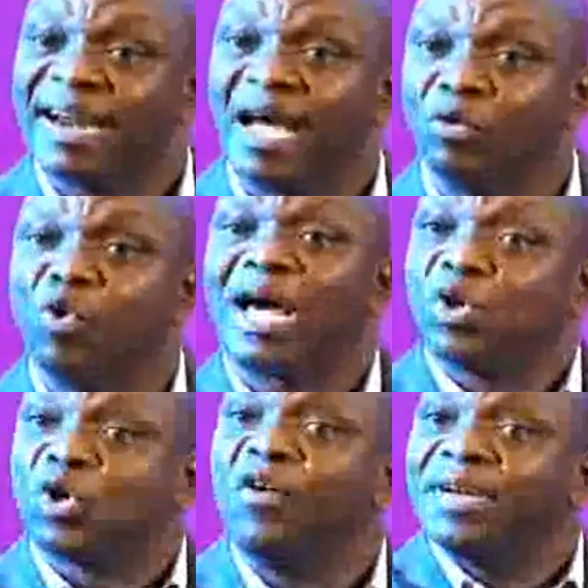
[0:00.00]
look at
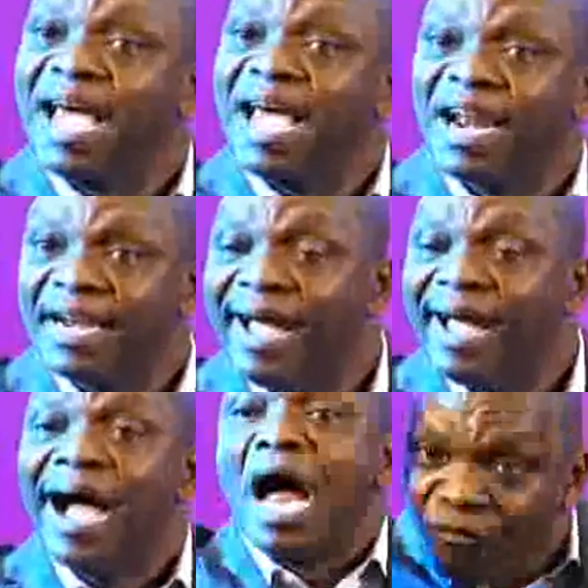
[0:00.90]
100 naira there
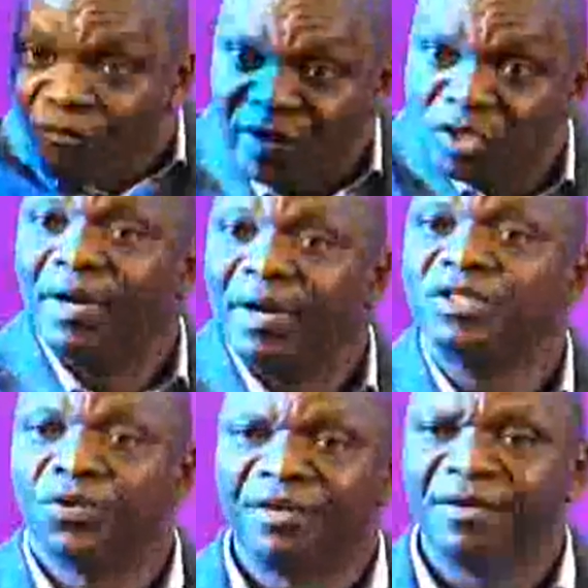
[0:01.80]
and look for somebody to
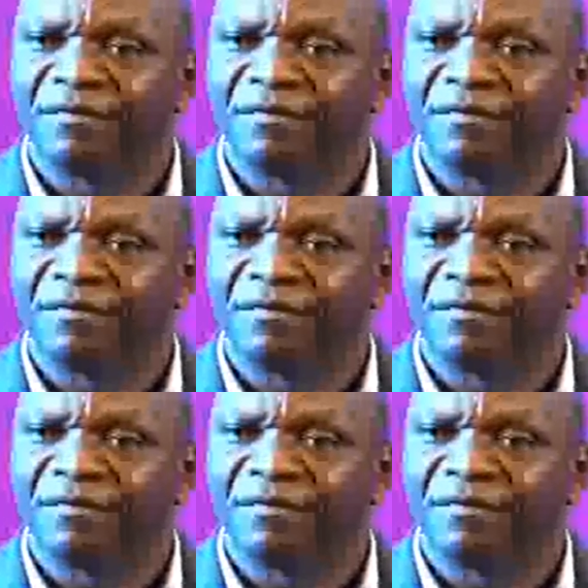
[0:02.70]
give.